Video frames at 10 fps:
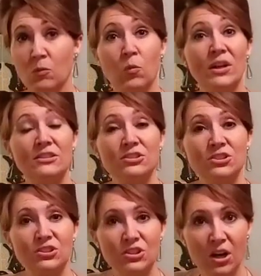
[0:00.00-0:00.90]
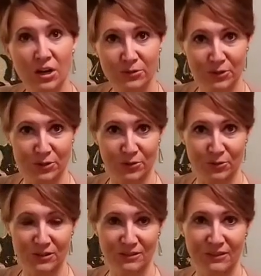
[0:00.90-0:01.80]
When
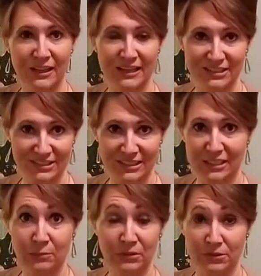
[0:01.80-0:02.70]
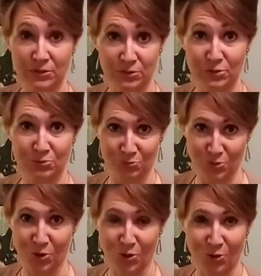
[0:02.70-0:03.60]
sorrow like sea billows
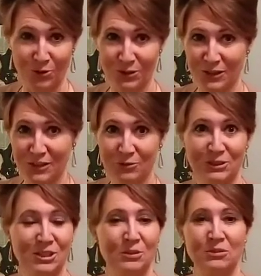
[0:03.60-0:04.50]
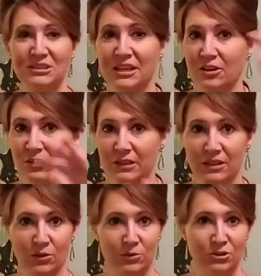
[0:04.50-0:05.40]
roll," which he was there in
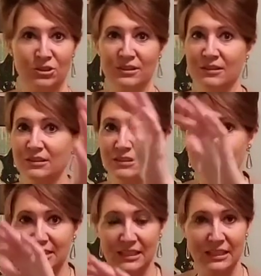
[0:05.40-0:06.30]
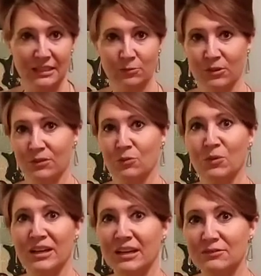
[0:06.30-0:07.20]
the ocean, in the sea with the
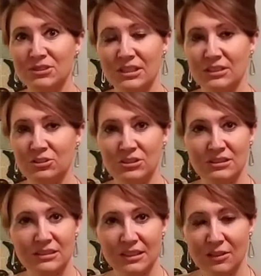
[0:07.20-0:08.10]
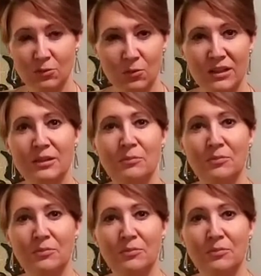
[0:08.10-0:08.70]
waves. And just what a